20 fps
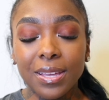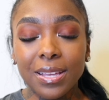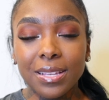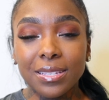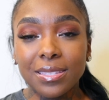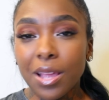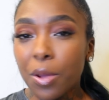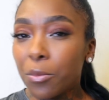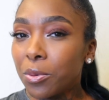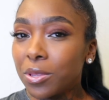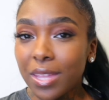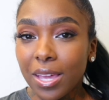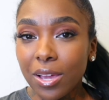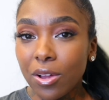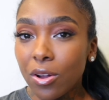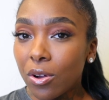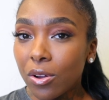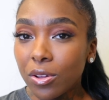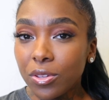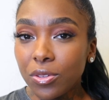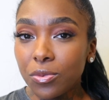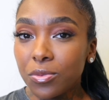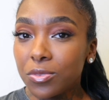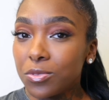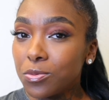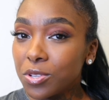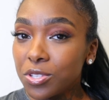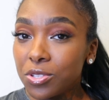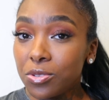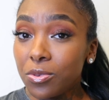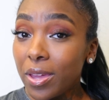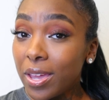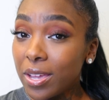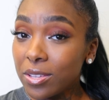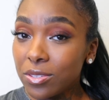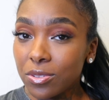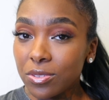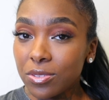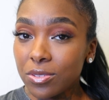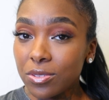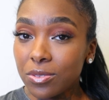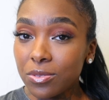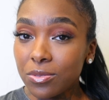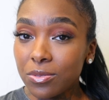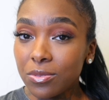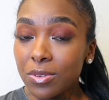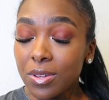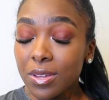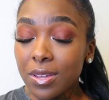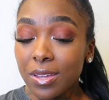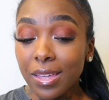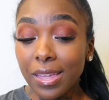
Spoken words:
It's not what they call you, it's what you answer to.